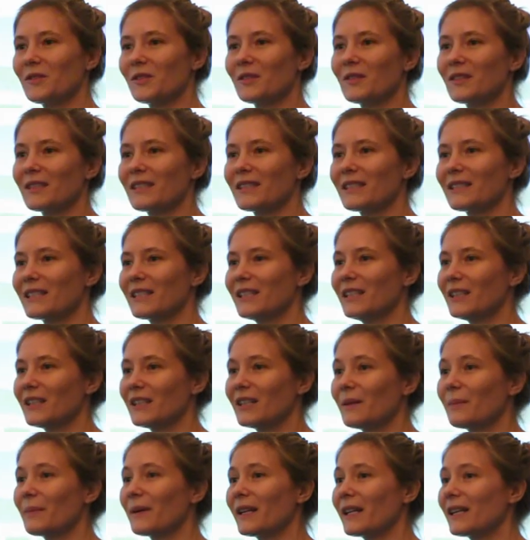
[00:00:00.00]
Judith is
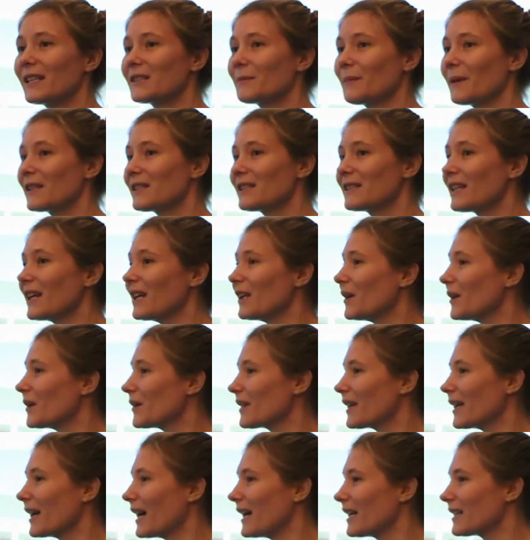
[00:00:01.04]
here, but as best I know,
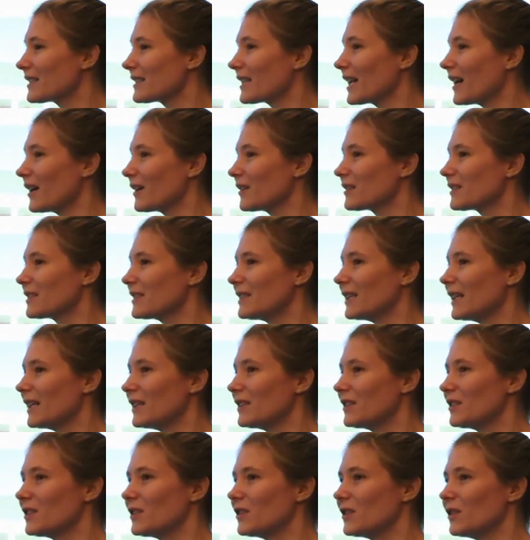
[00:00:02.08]
the Isles house
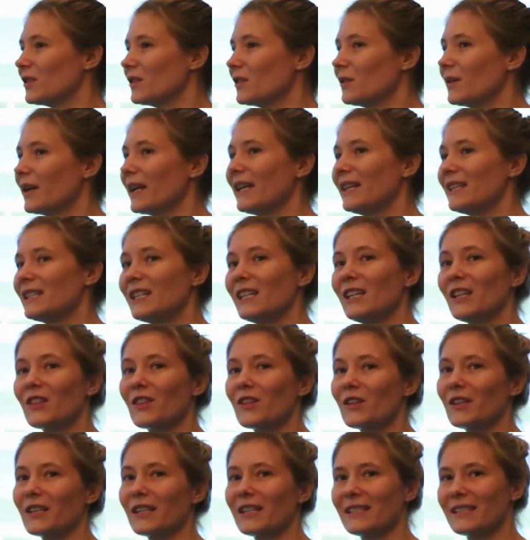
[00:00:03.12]
dates to
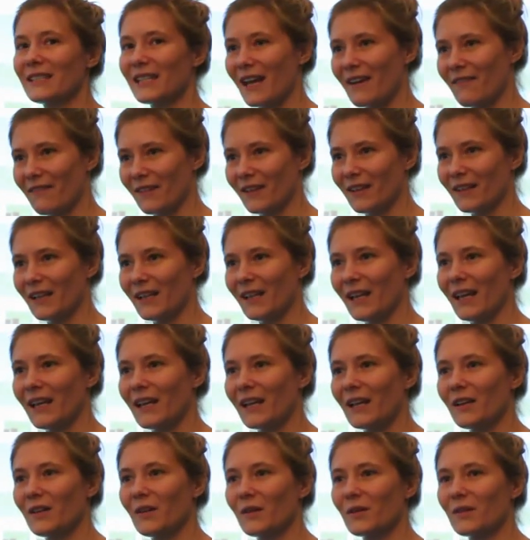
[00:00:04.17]
1837,
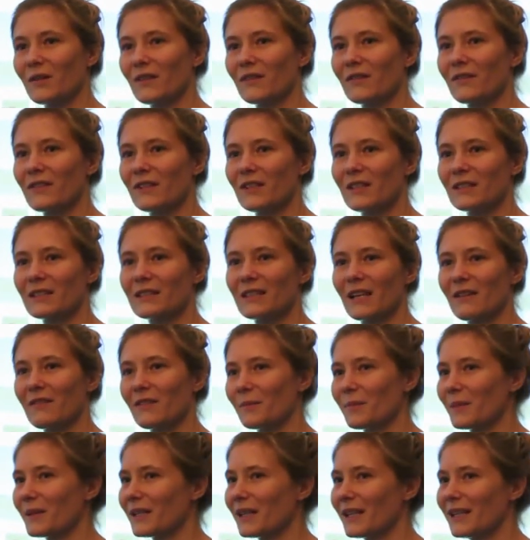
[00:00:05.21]
and I don't know if there's
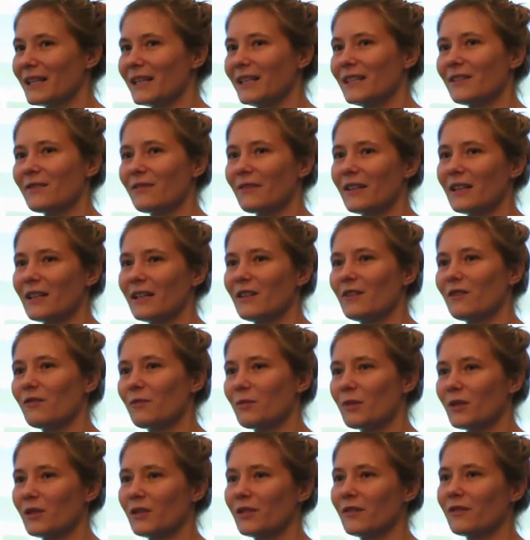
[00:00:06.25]
ever been any
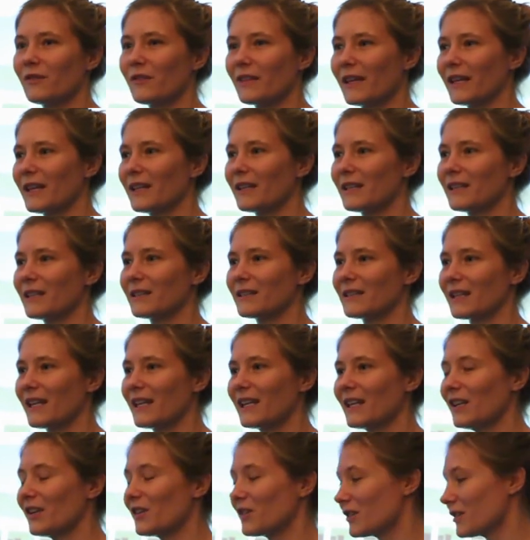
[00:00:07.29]
definitive proof that it is
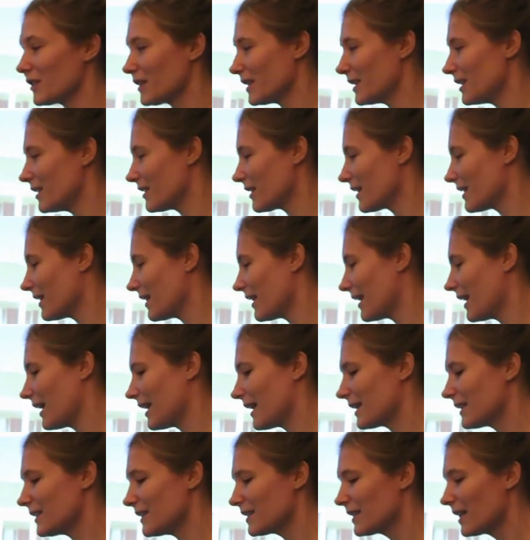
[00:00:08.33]
any earlier than
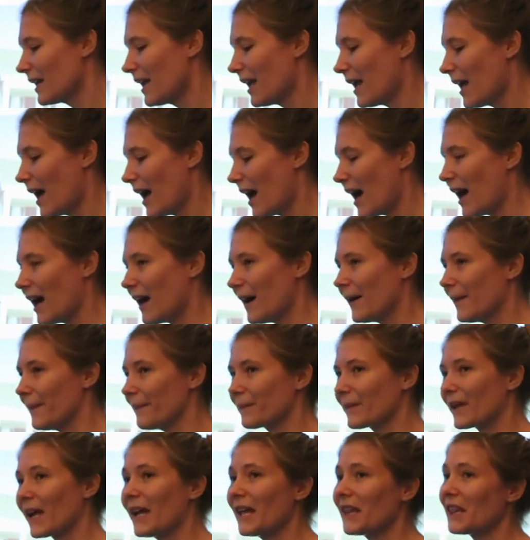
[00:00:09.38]
that.
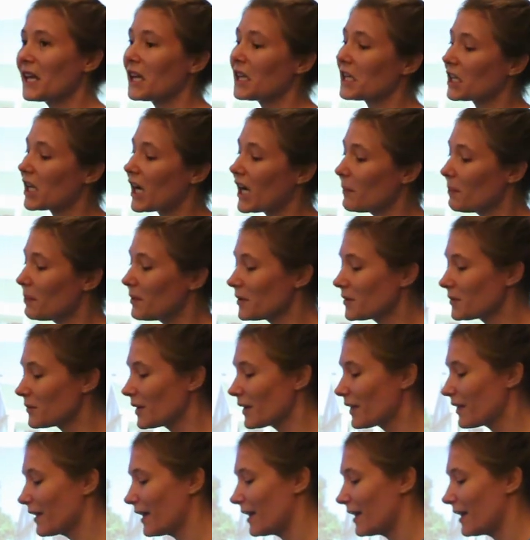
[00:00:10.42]
And then coupled with